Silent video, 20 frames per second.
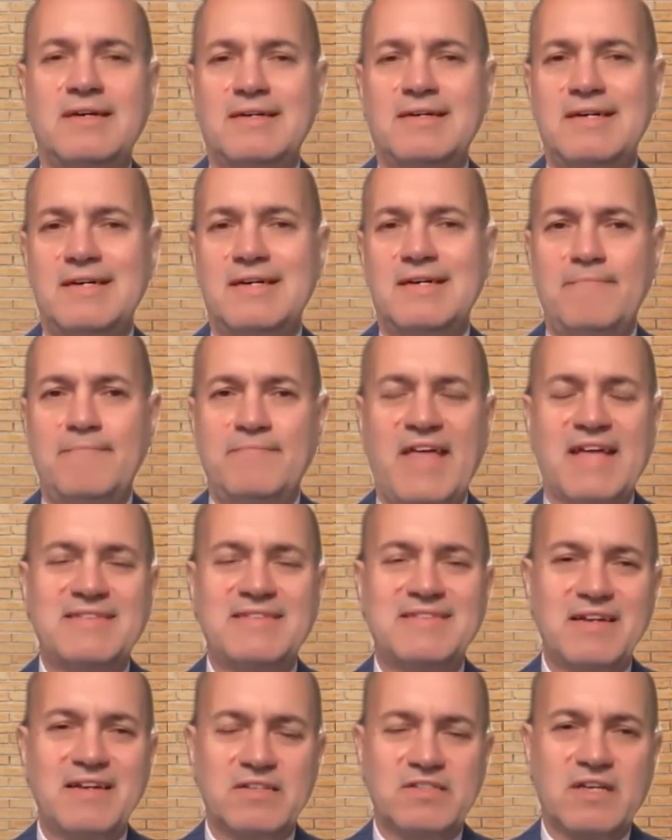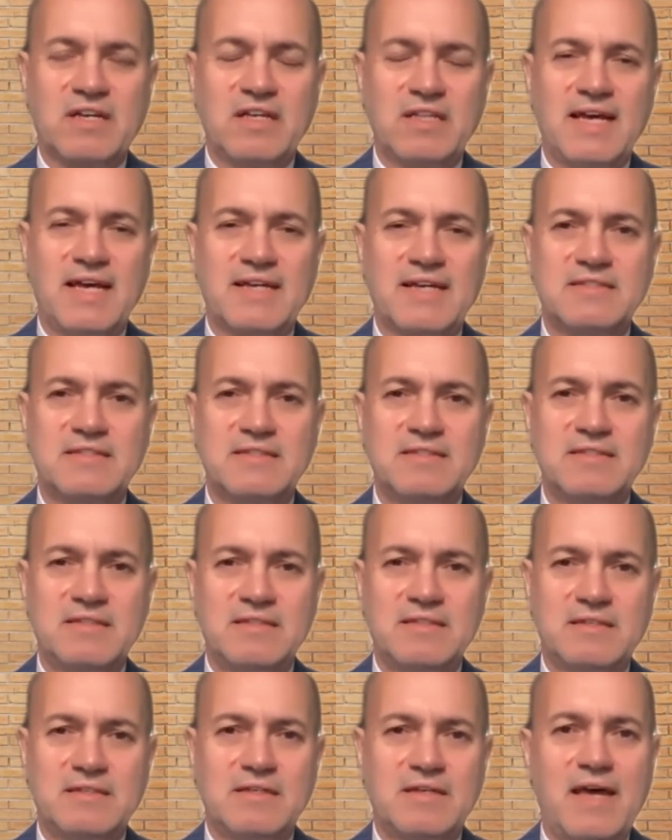That data is collected,
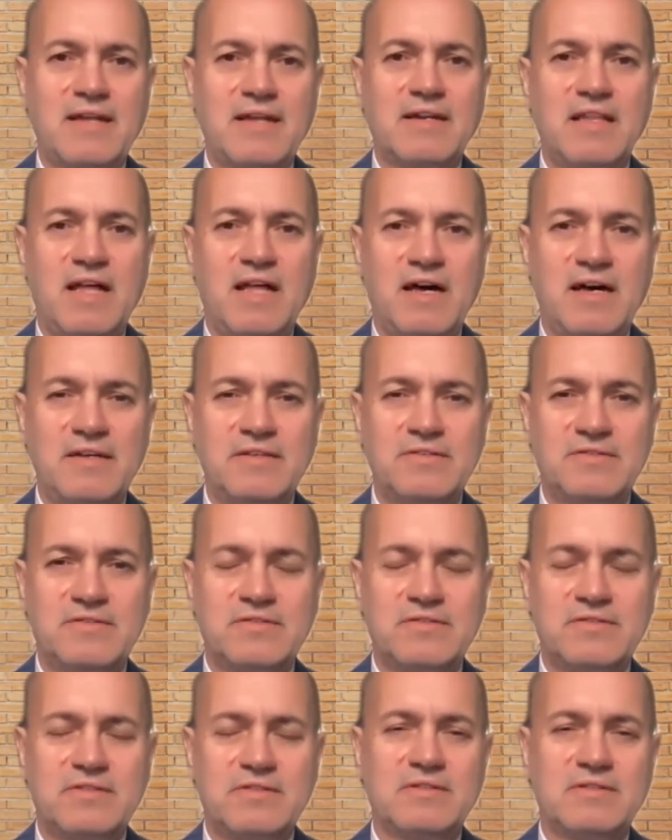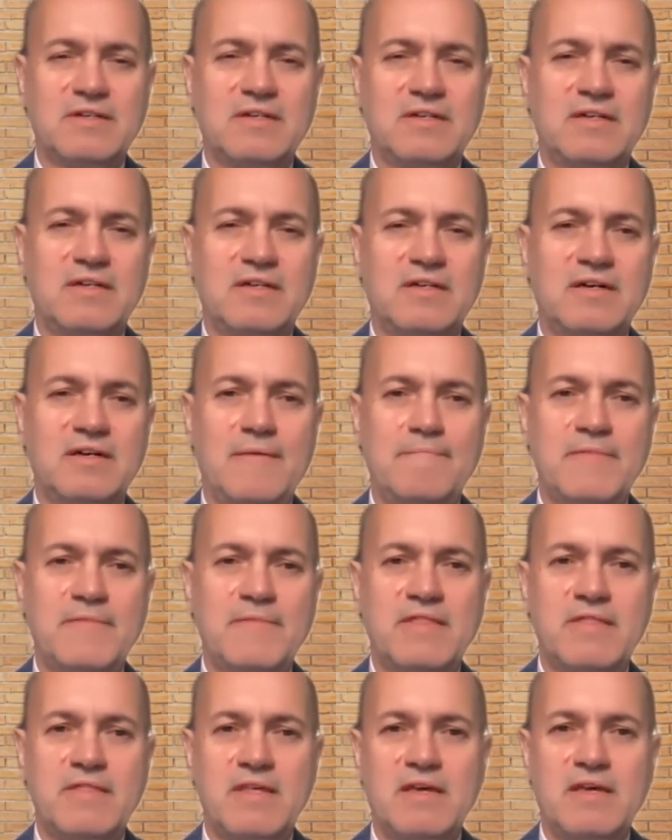analyzed,
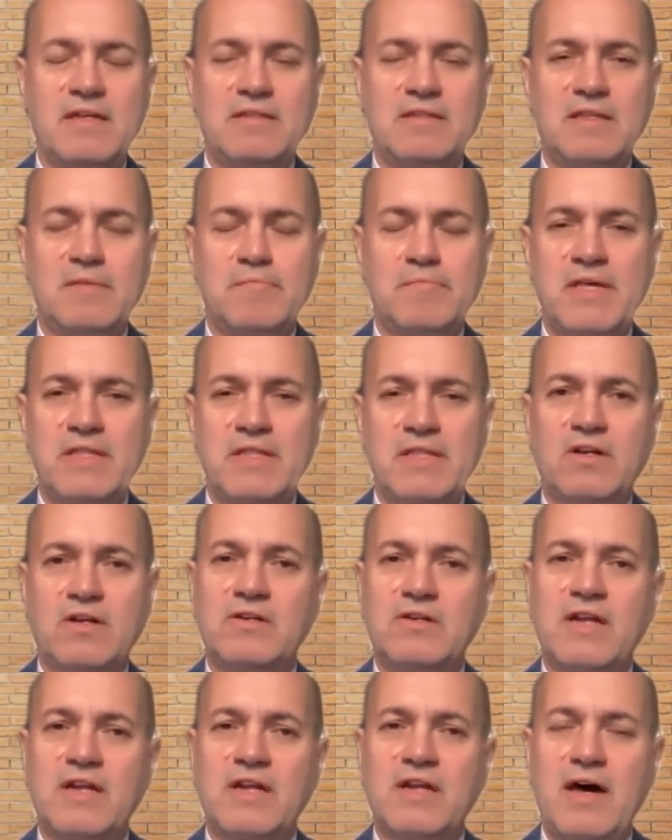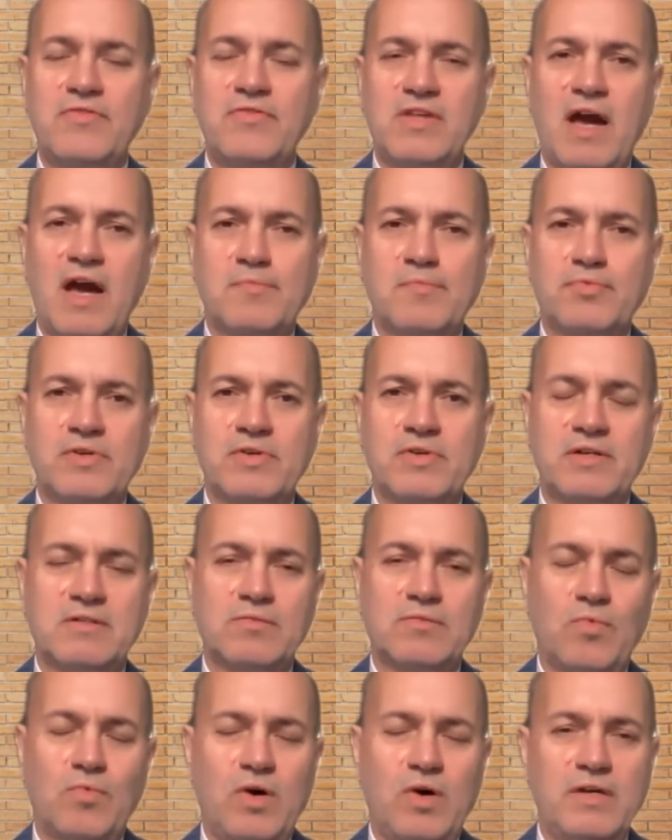and then depending on how the
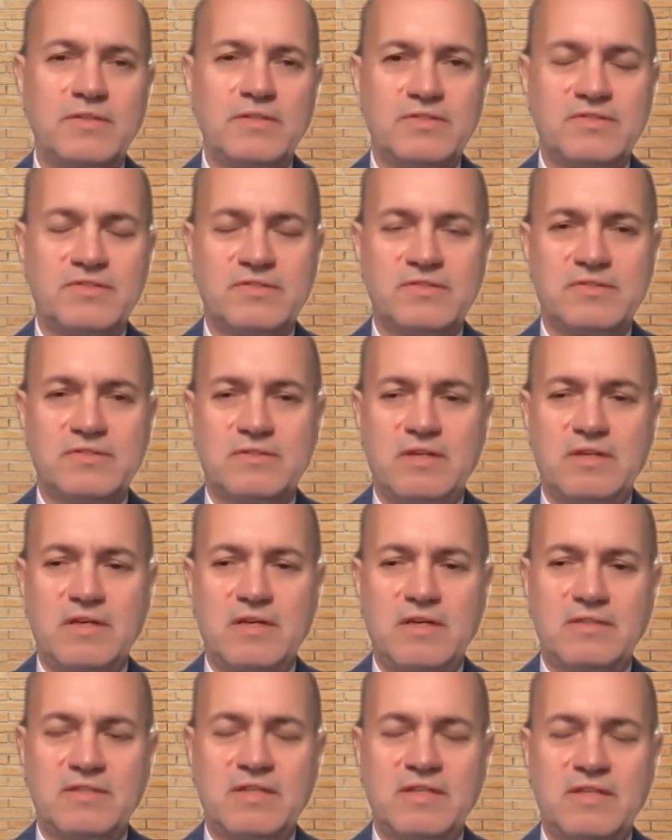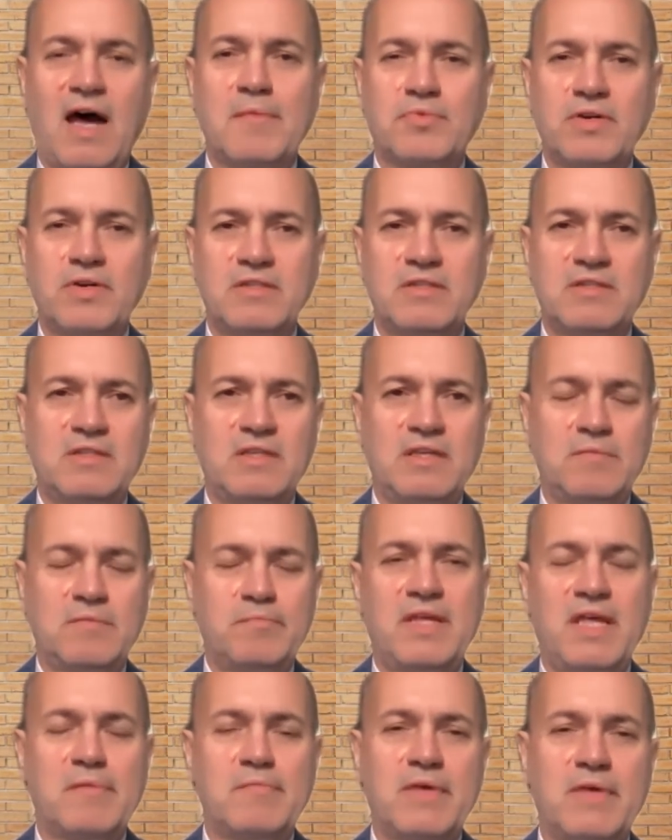operator wants to operate the
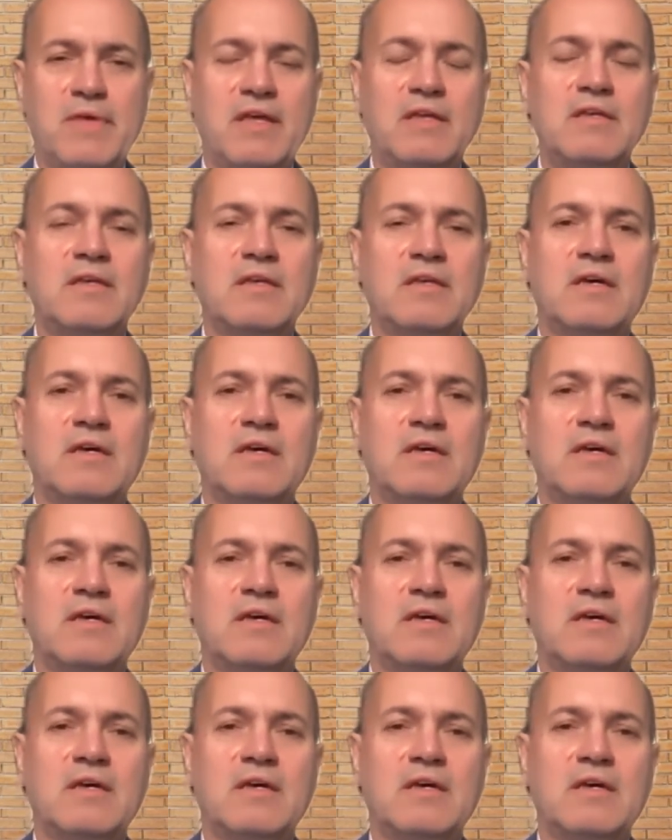PMA